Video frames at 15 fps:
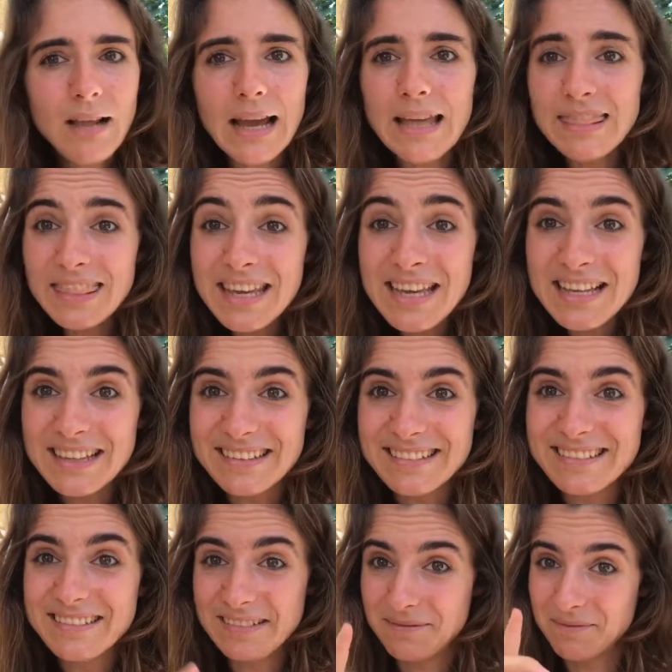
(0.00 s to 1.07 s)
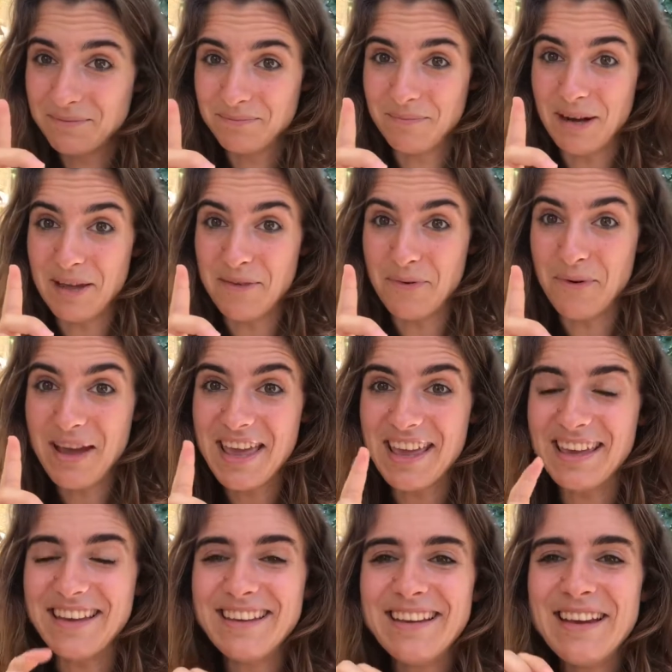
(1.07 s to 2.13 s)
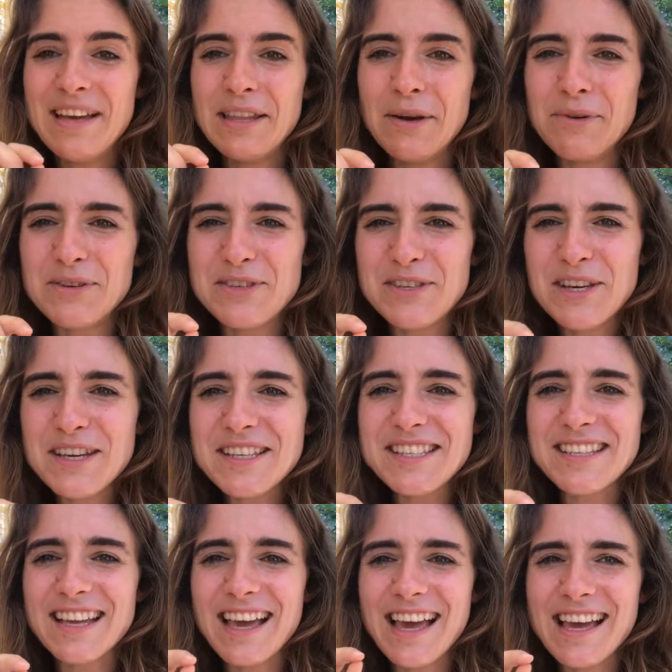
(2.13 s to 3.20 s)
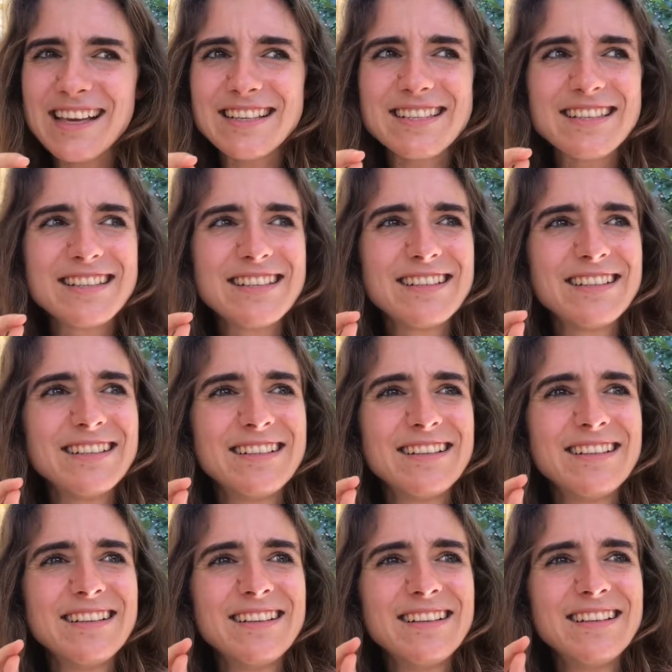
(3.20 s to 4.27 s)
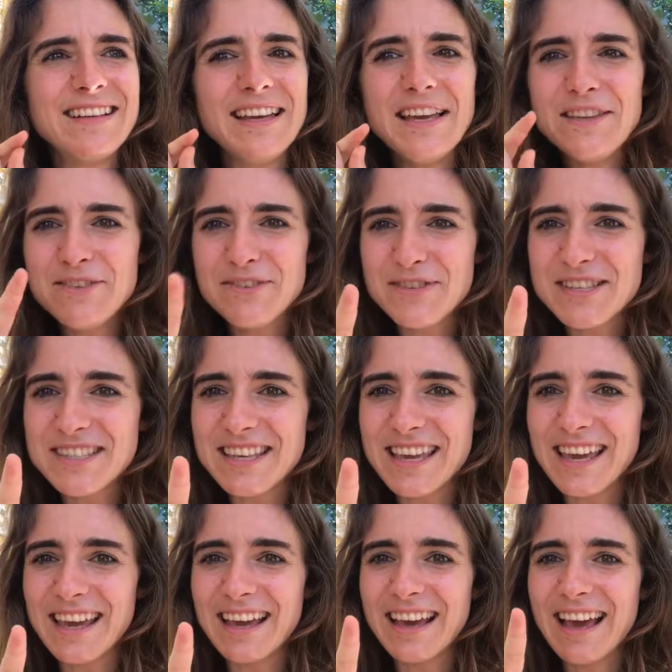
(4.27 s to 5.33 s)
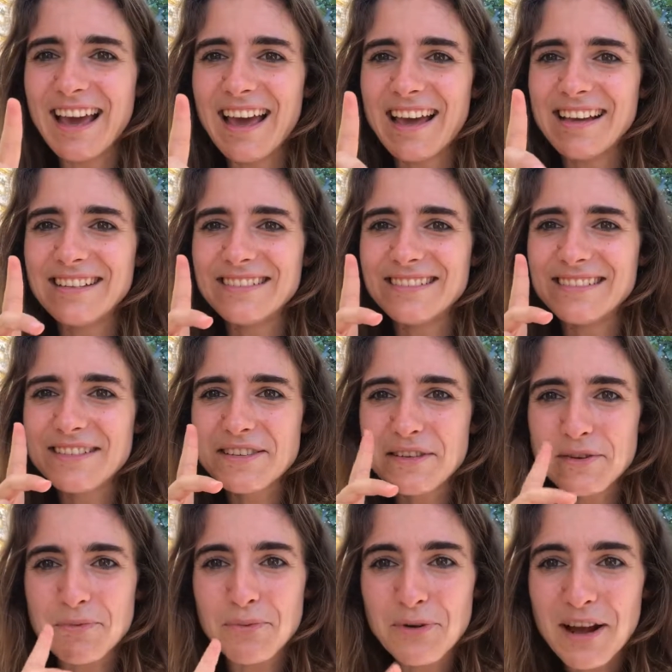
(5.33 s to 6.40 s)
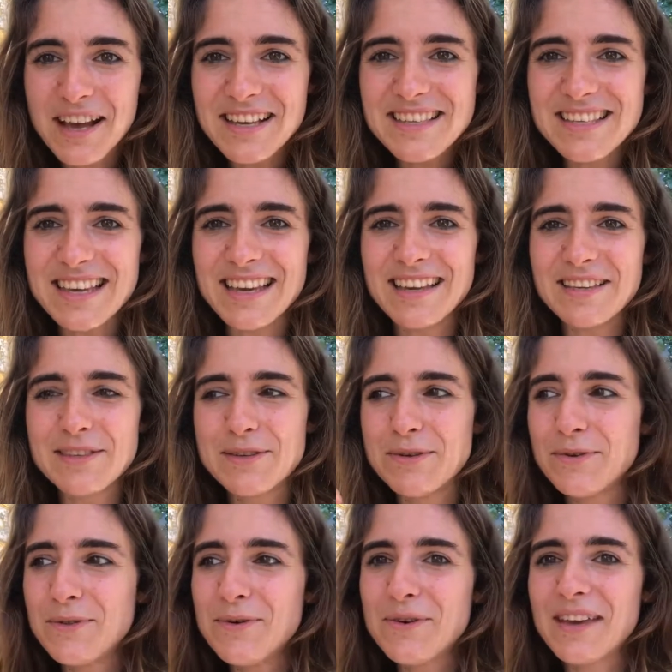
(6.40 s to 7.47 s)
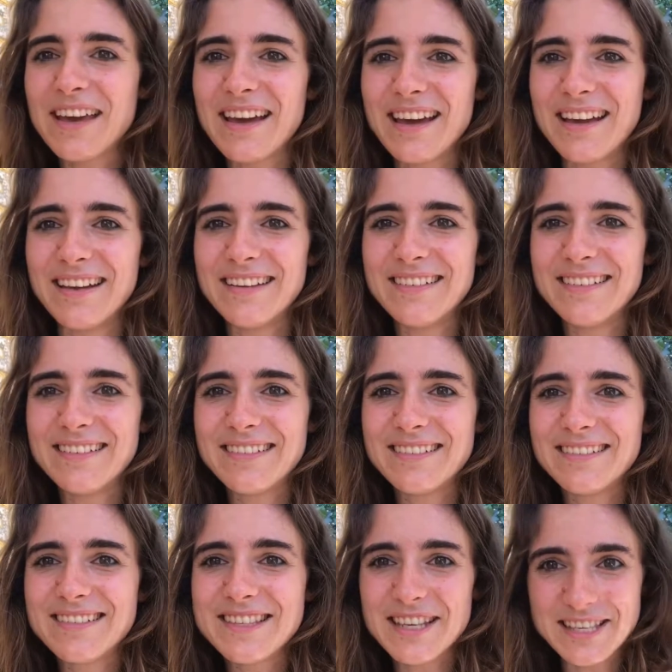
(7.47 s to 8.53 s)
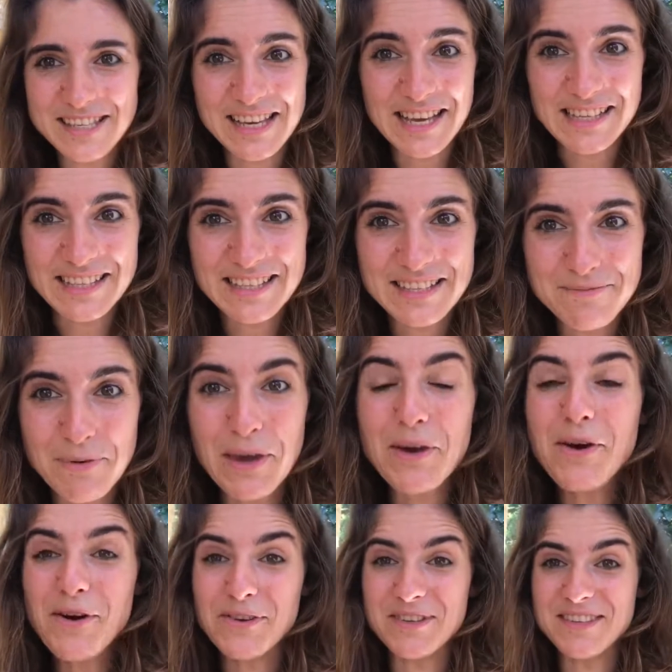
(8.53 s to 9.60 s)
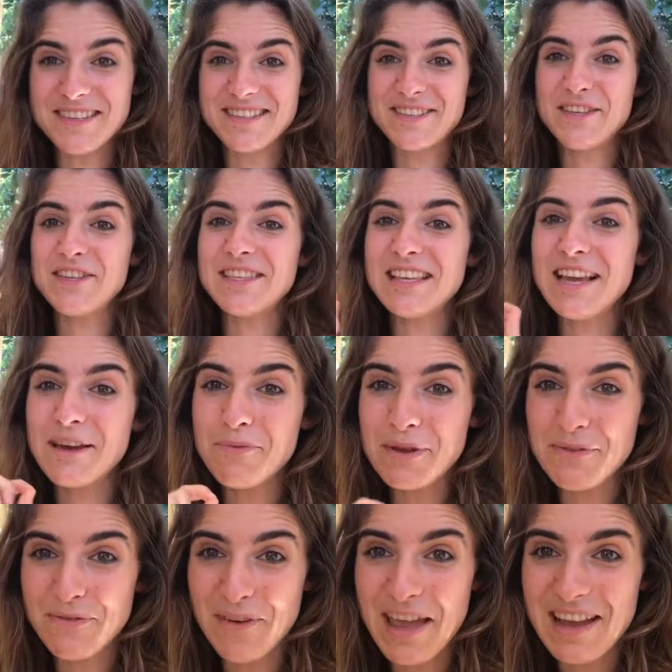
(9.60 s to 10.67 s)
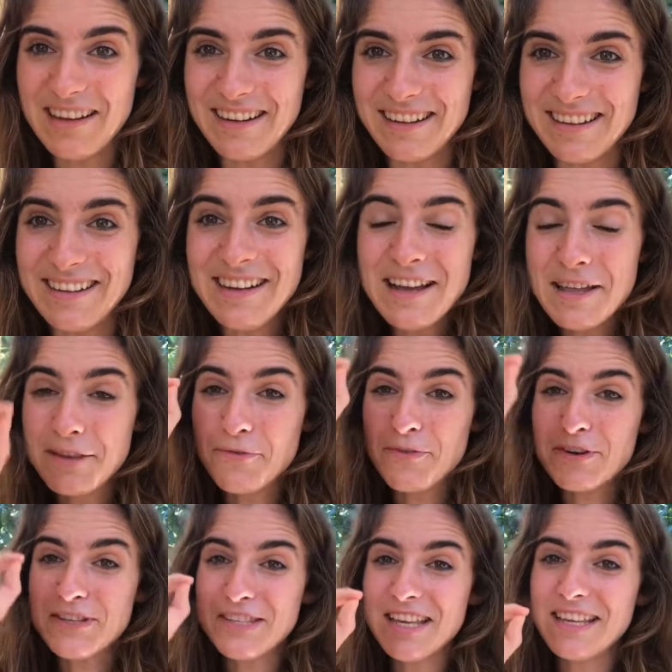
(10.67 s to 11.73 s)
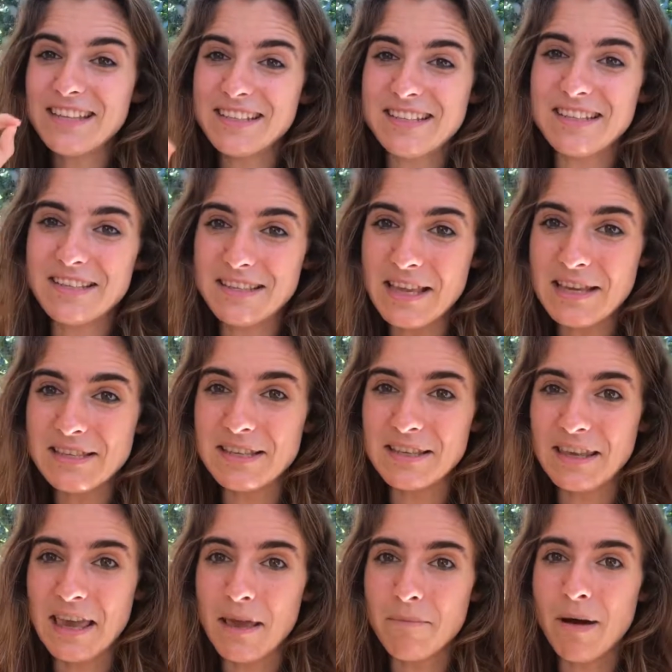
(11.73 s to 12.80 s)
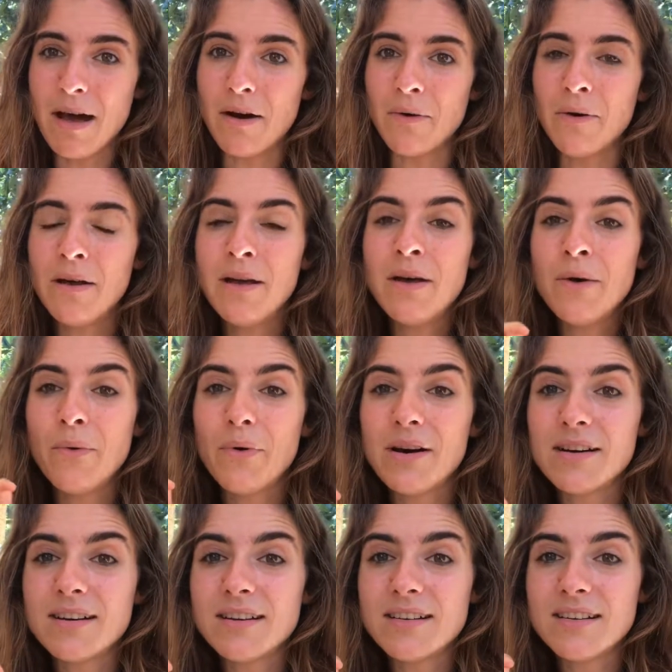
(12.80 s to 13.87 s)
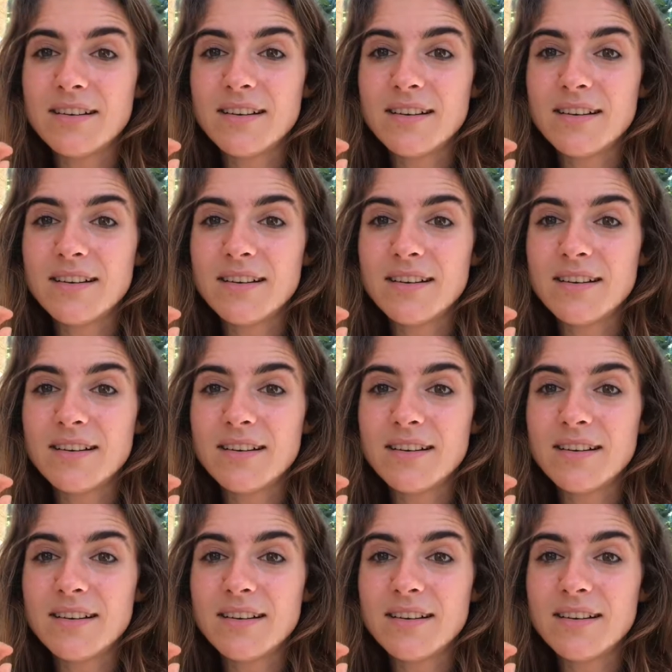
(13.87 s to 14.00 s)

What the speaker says: And then, by the way, it was just as interesting and surprising to look at success, because just like with failure, the first things that came out were